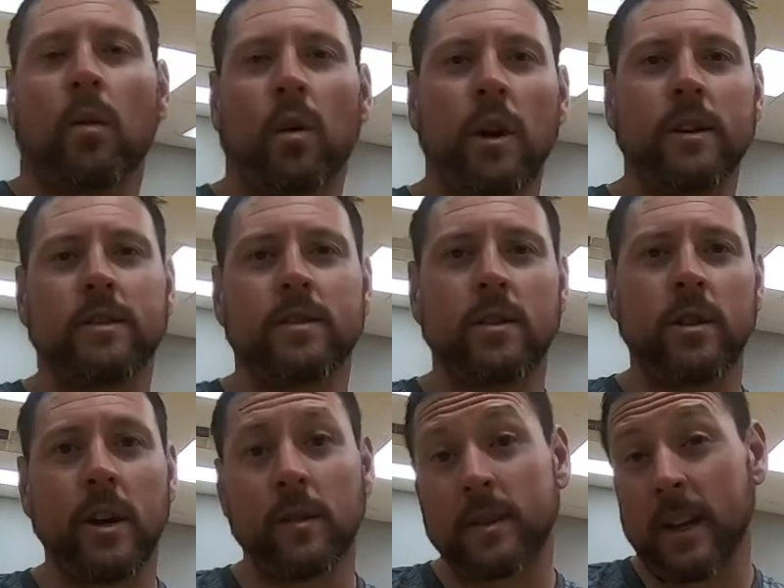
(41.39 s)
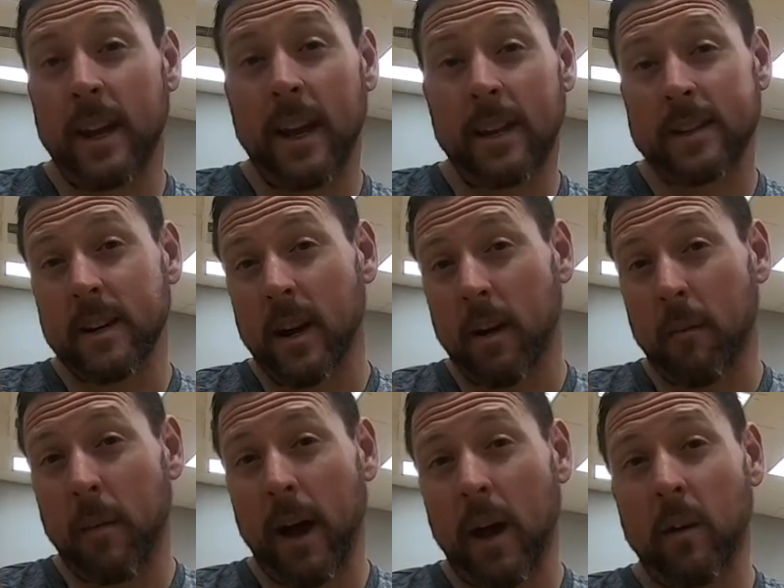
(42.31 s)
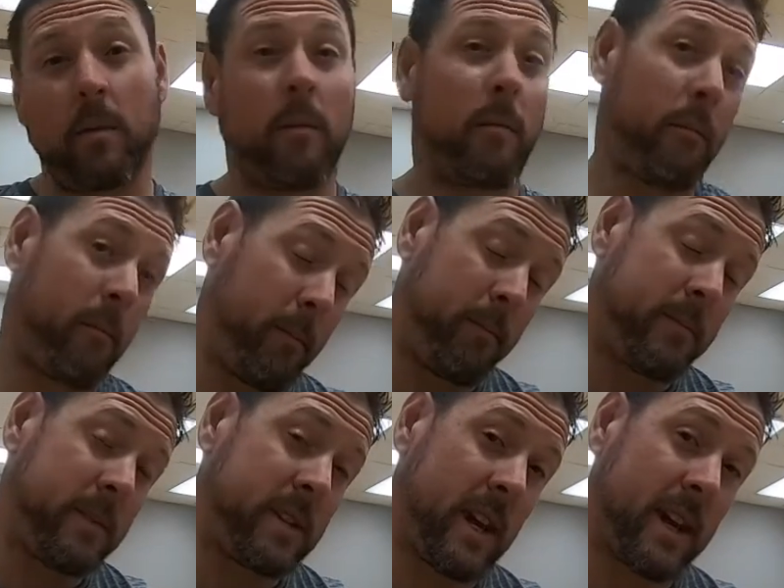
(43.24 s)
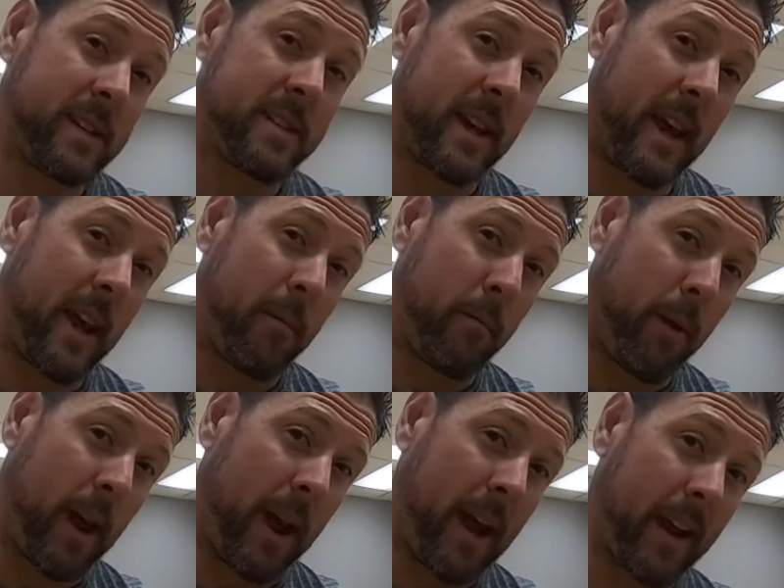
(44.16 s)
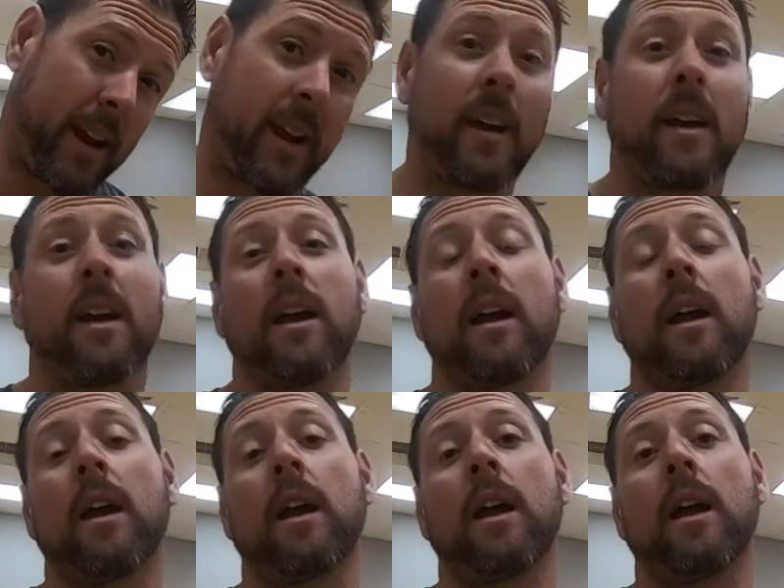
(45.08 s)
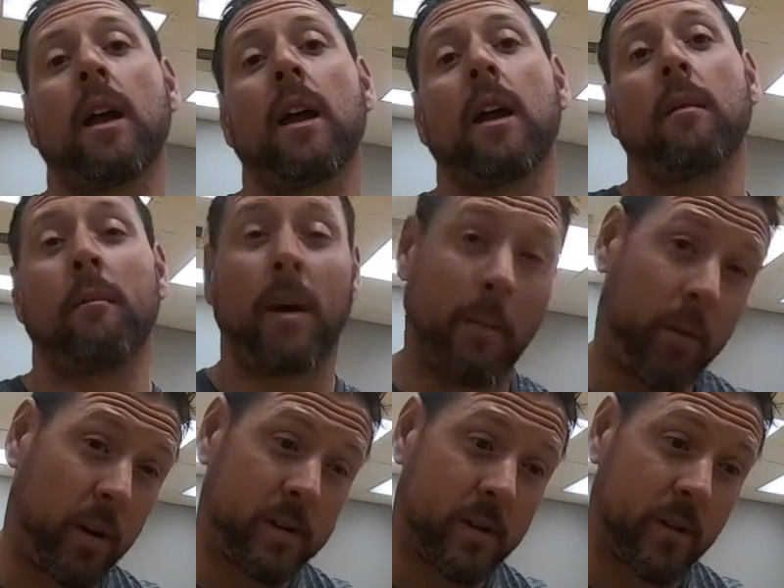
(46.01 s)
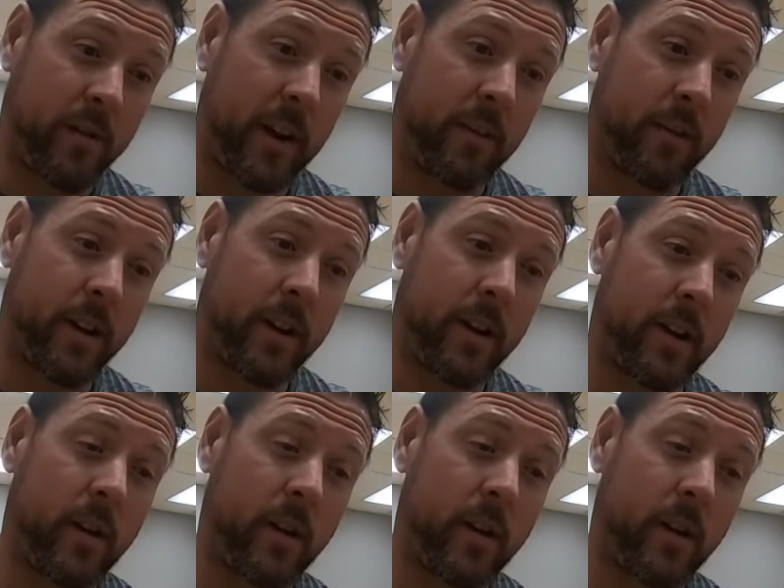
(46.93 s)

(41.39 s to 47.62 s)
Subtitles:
We're in studio today to talk about chest and back. My personal favorite.